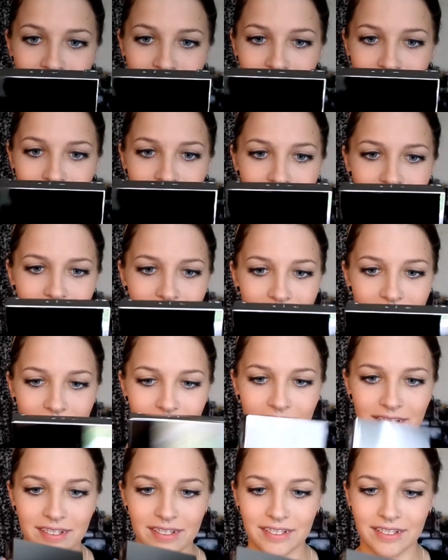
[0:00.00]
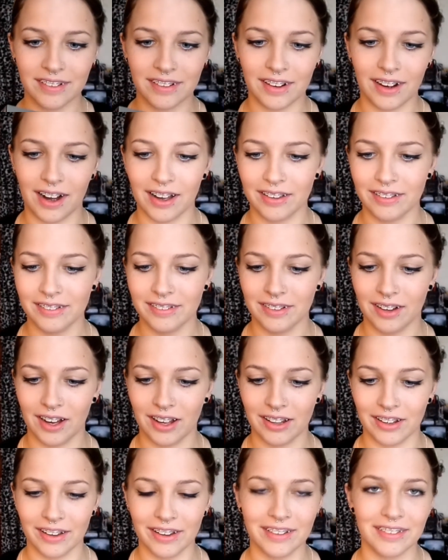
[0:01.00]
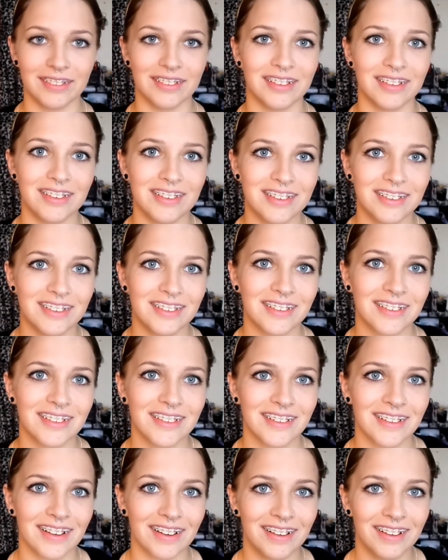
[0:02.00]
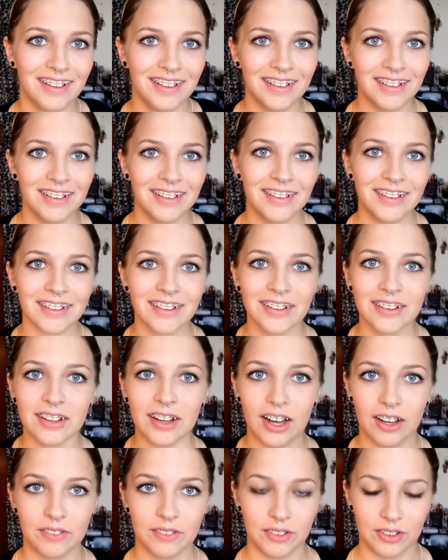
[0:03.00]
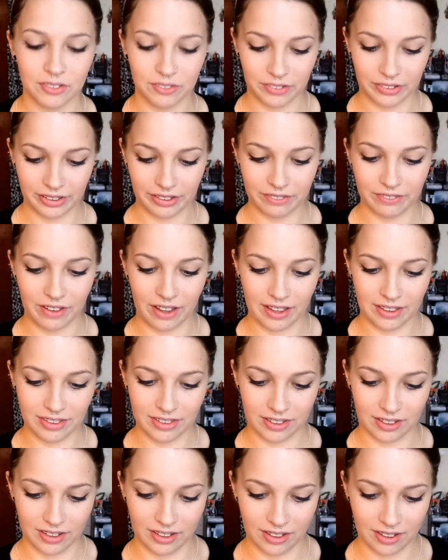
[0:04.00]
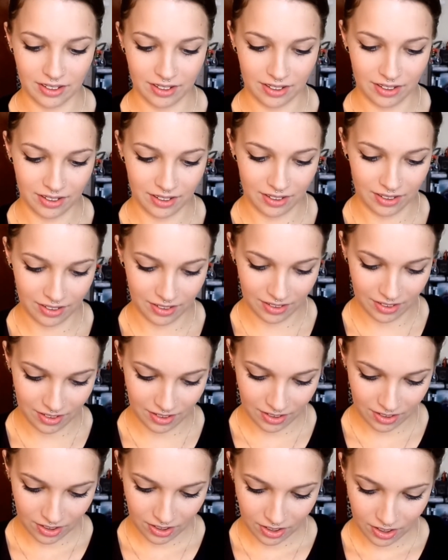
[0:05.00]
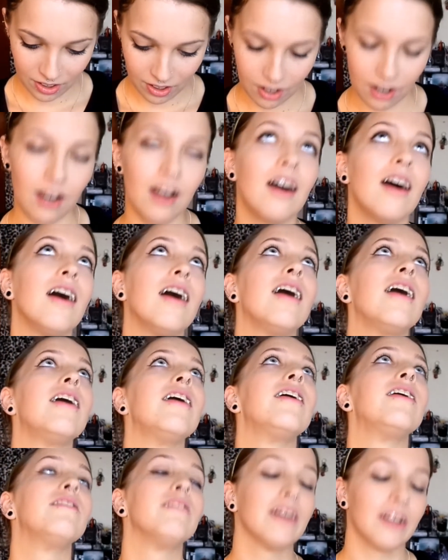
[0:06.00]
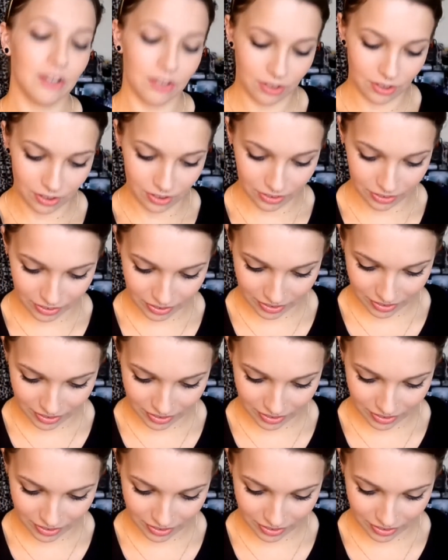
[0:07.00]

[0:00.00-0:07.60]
yeah, I like this. I feel very fancy. Oh my god,